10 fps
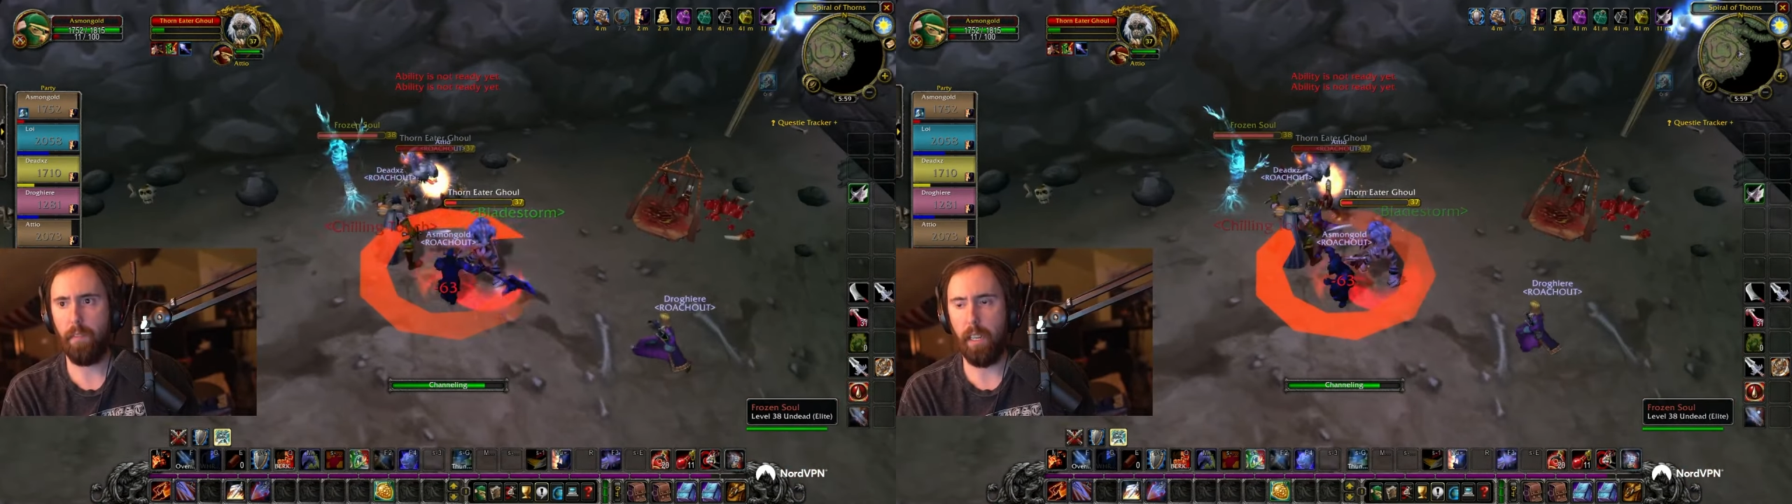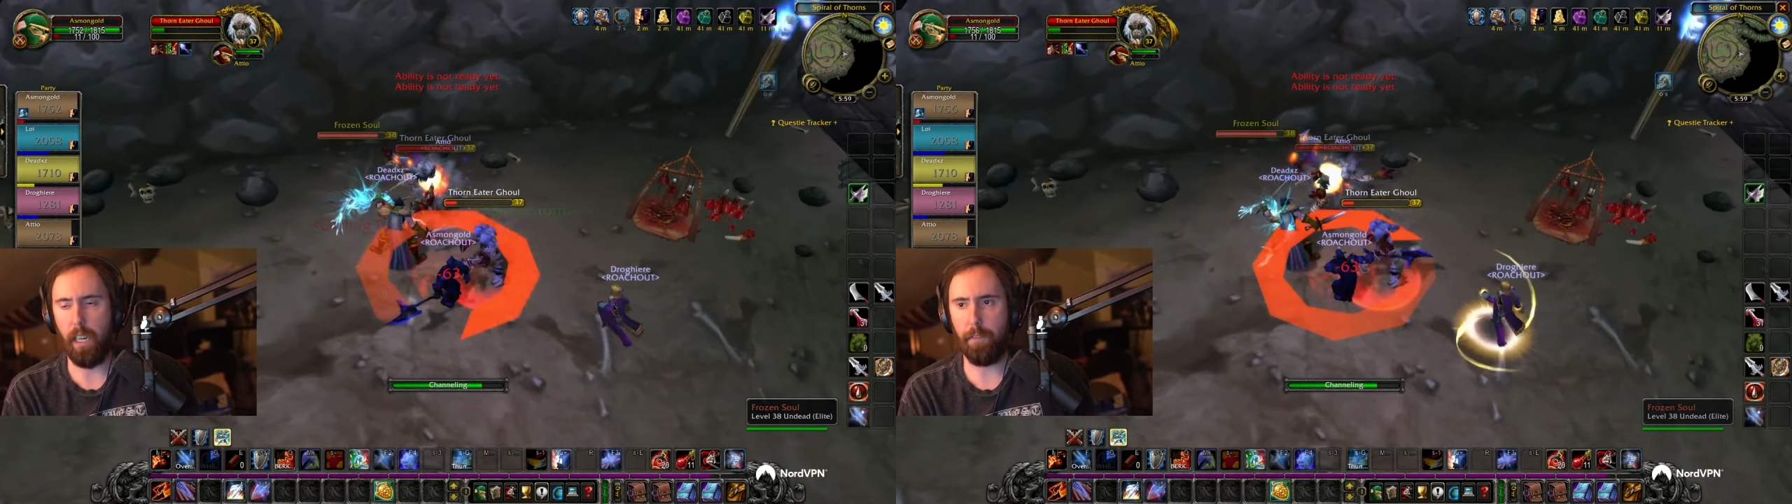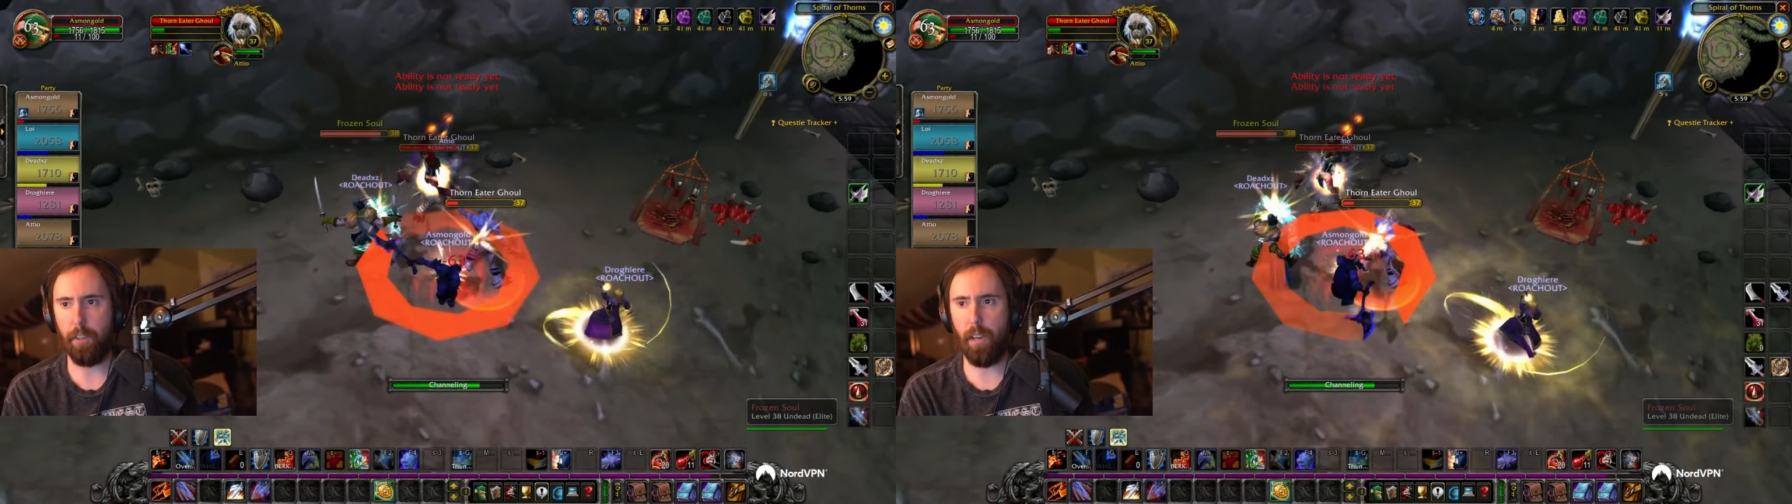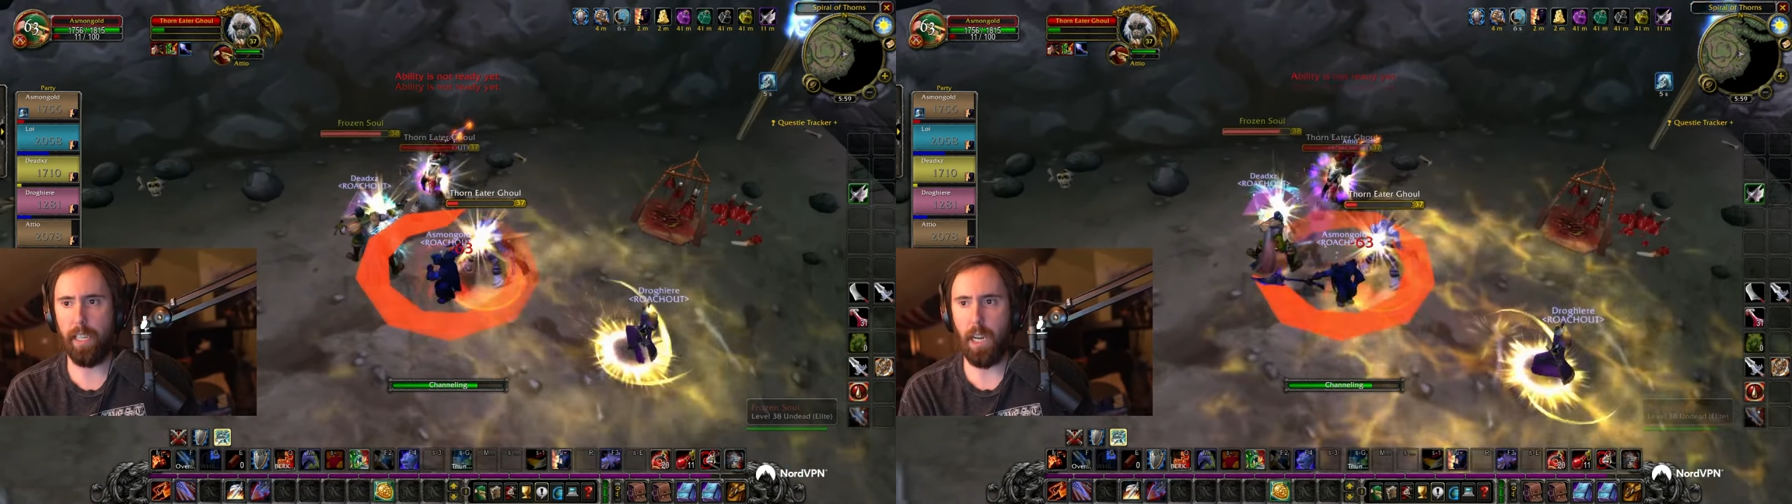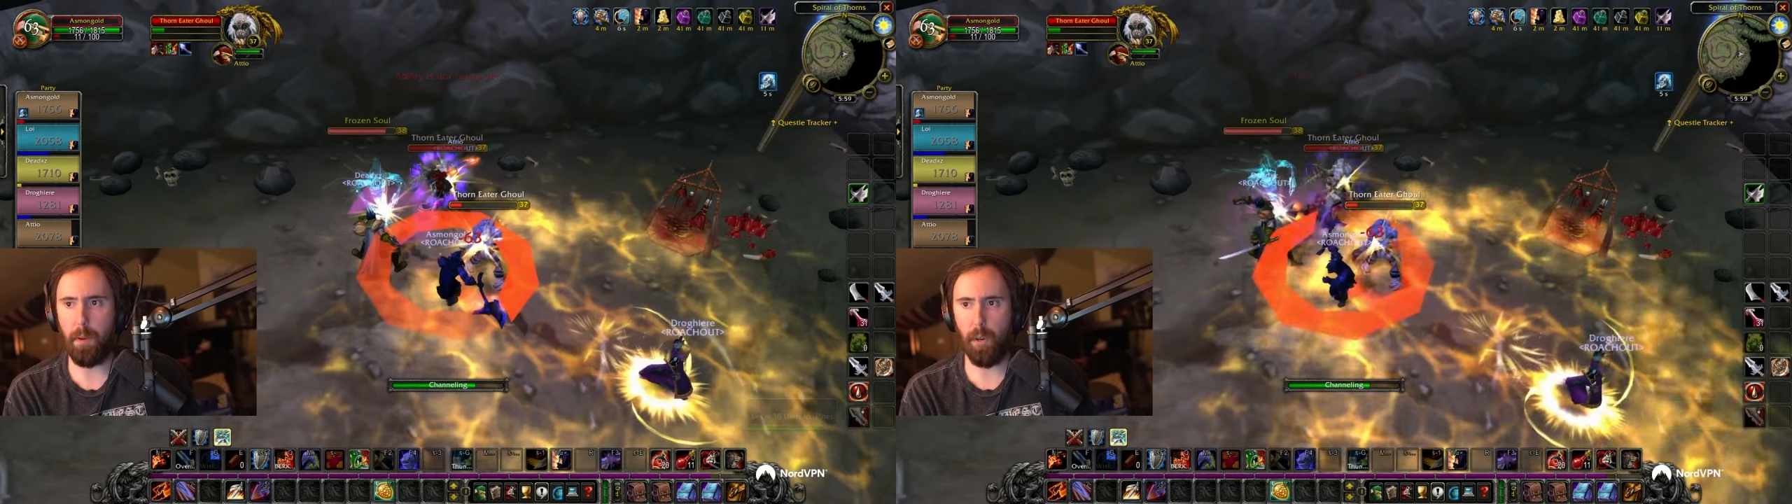Like, I feel
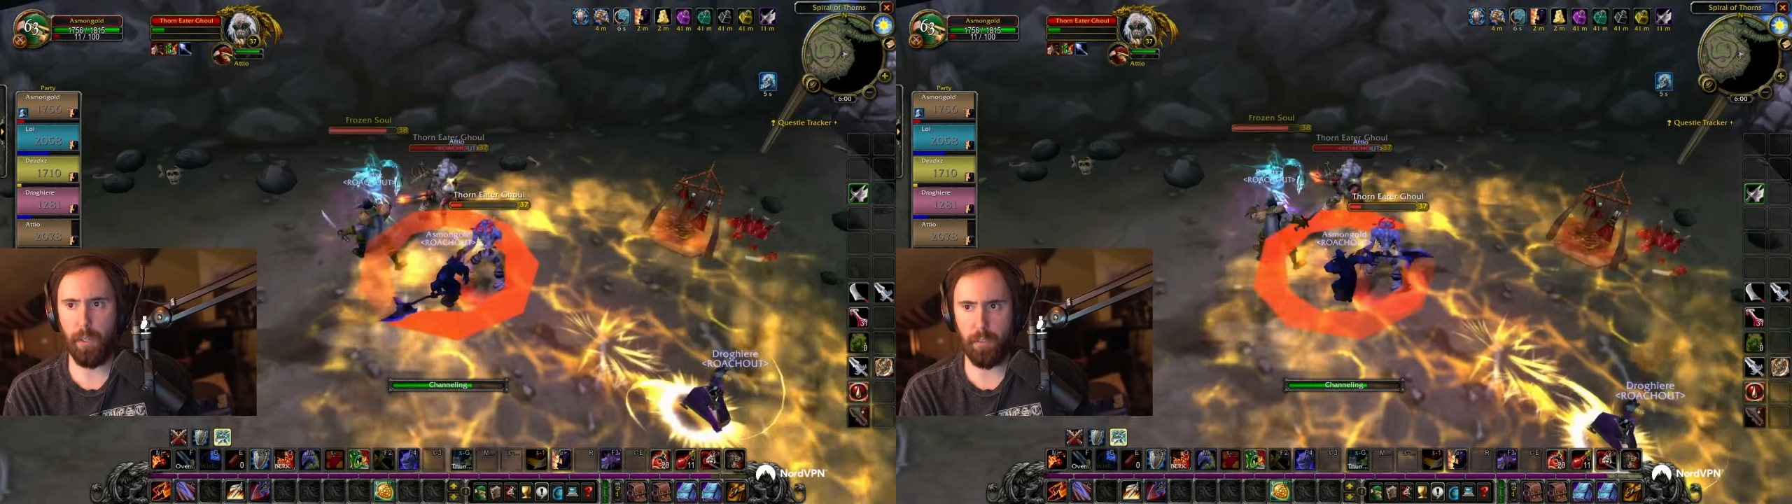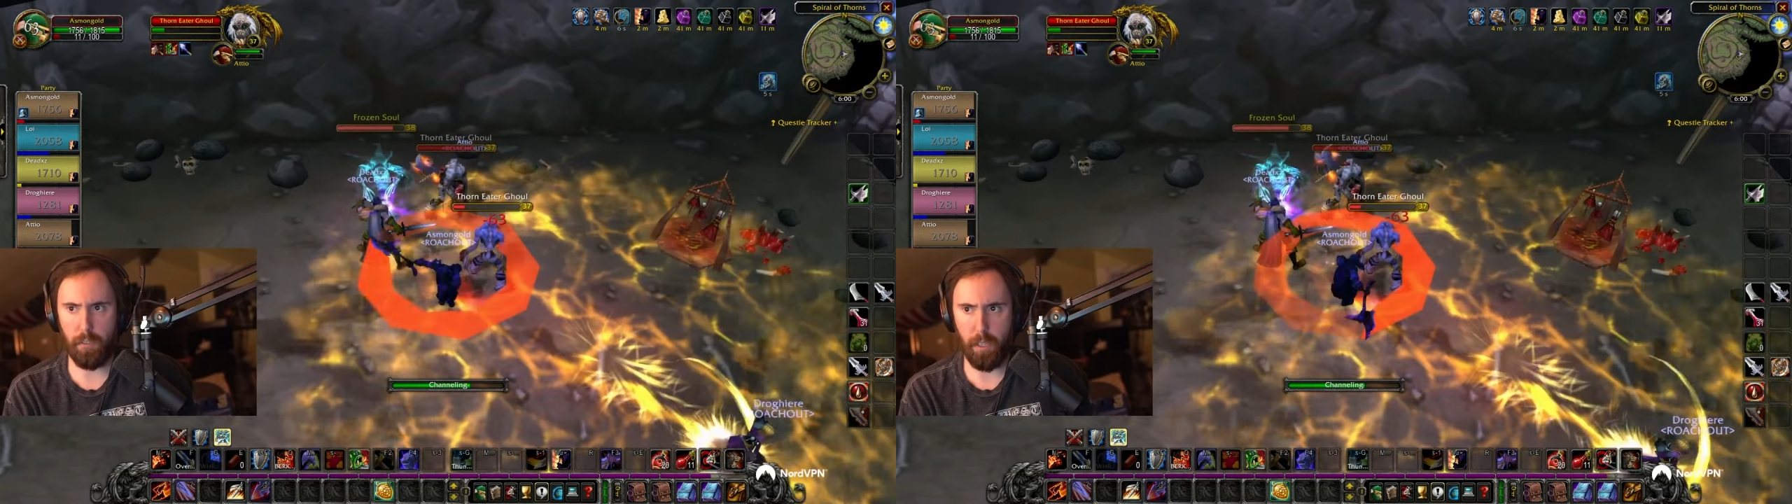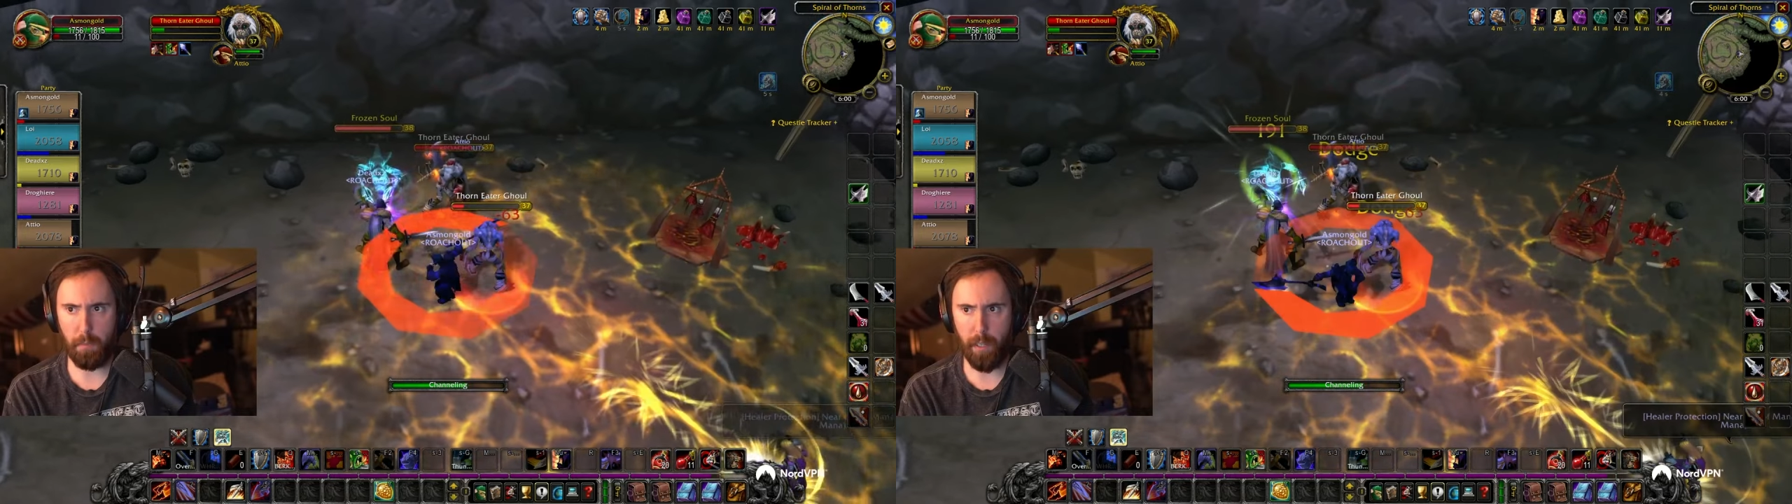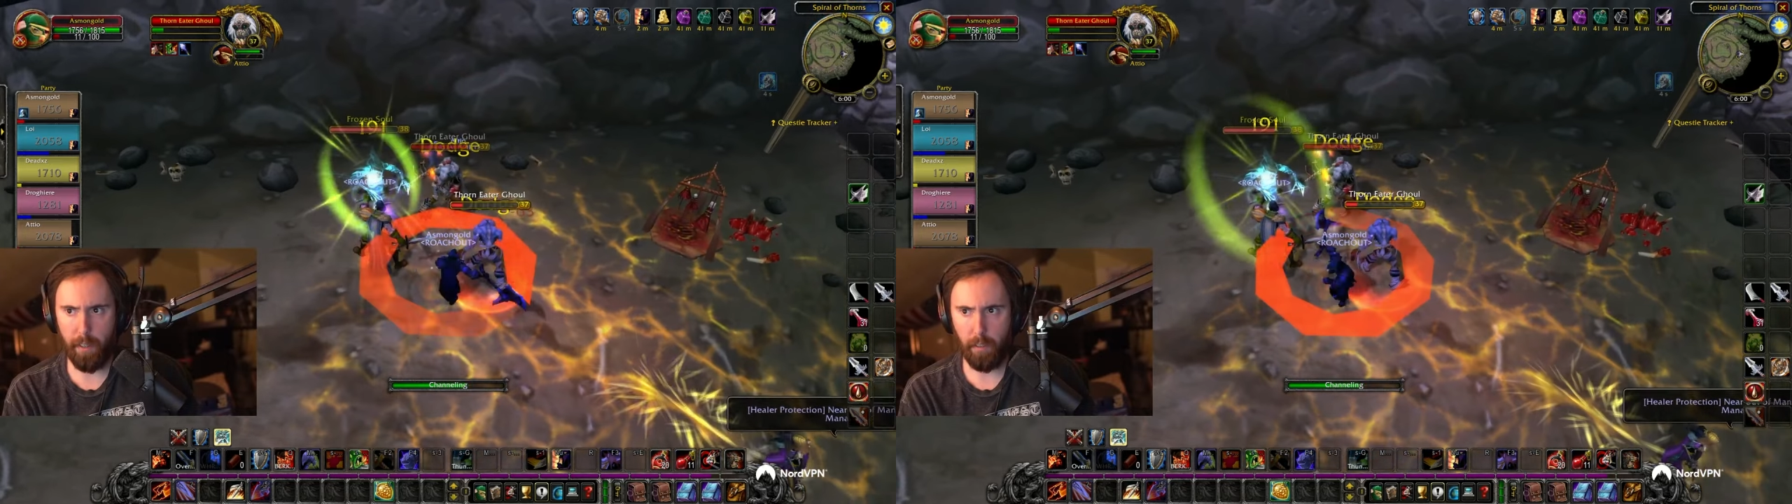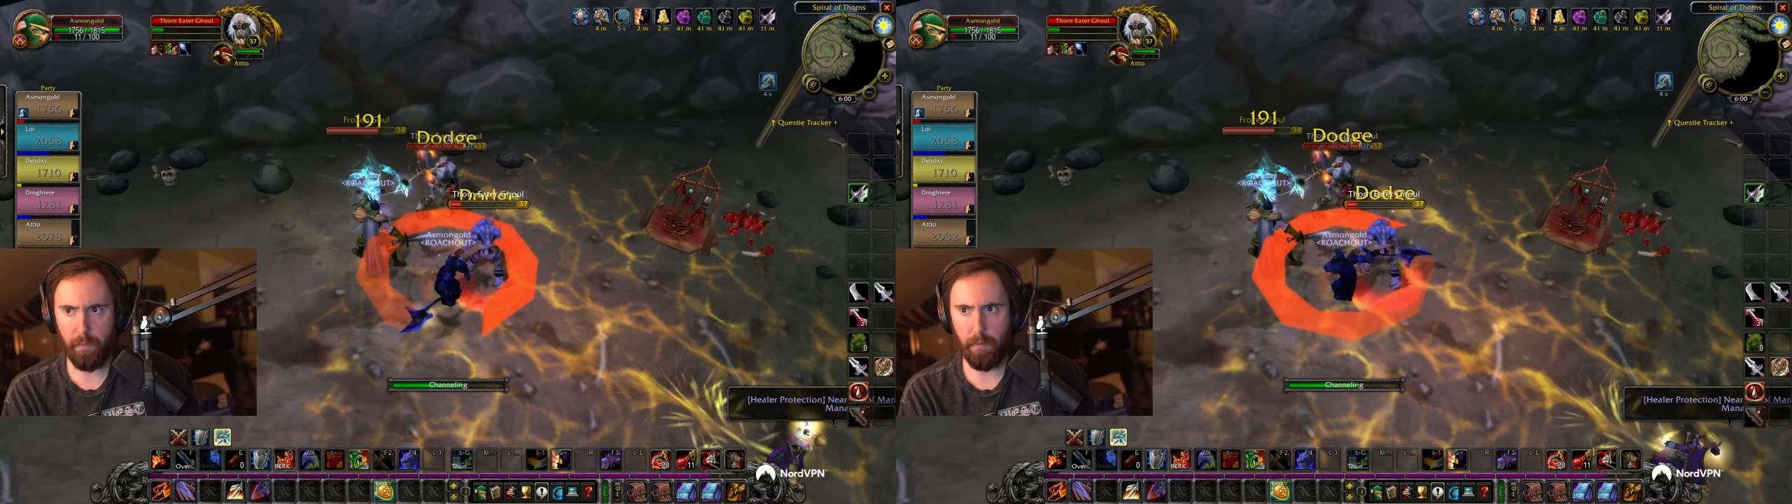like I'm always a team player.